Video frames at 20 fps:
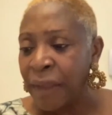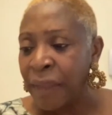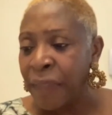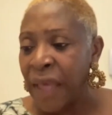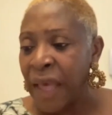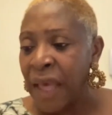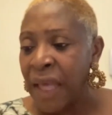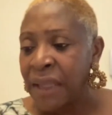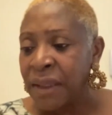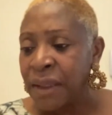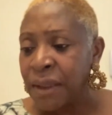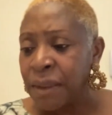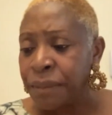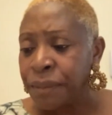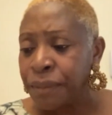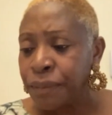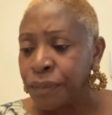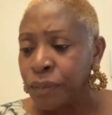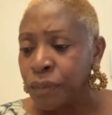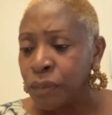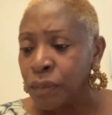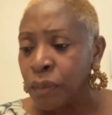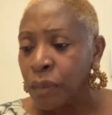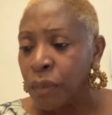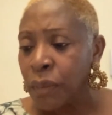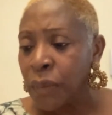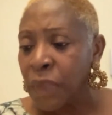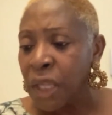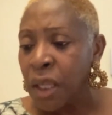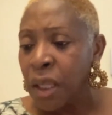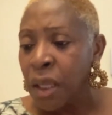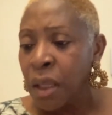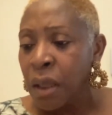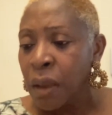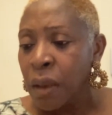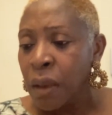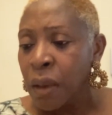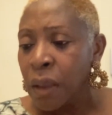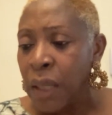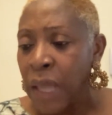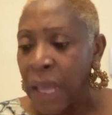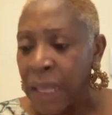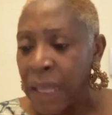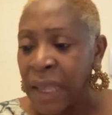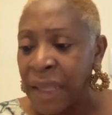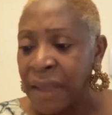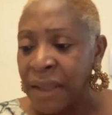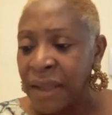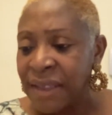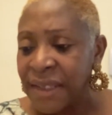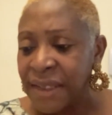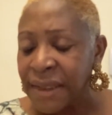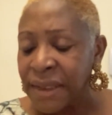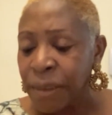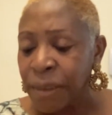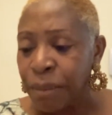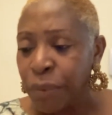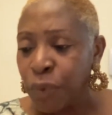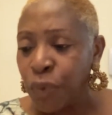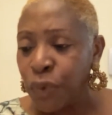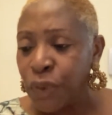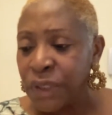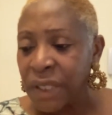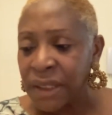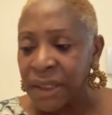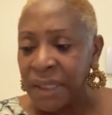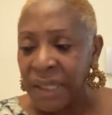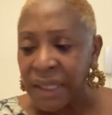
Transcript: that, and this is important,